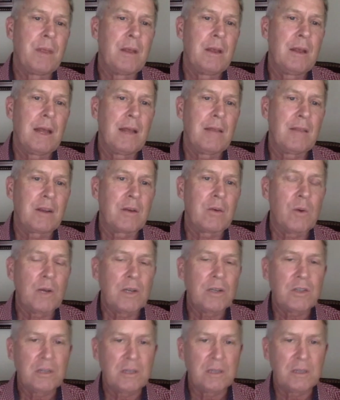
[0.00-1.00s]
And the
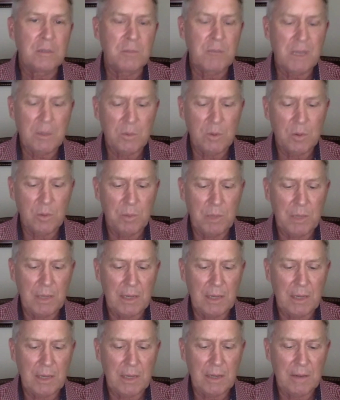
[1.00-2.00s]
question to me will
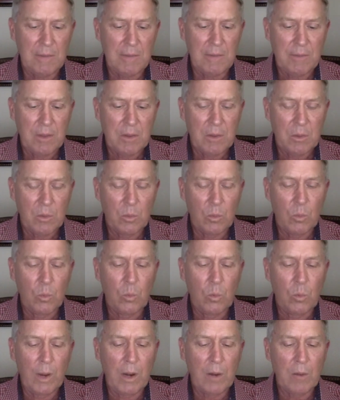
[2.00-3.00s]
be
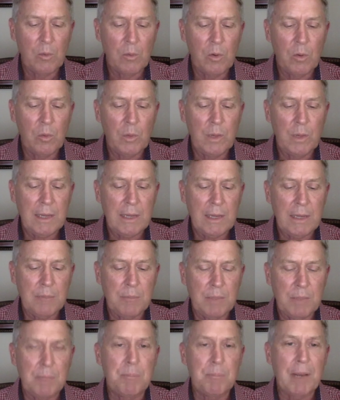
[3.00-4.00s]
where will we
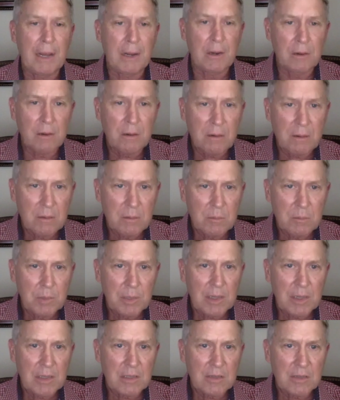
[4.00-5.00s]
be better
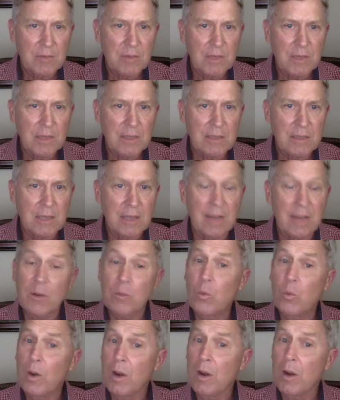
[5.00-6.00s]
because of these? And
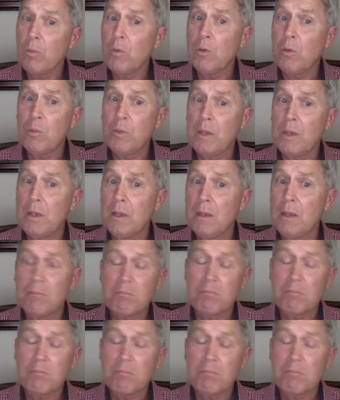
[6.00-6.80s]
then where will we,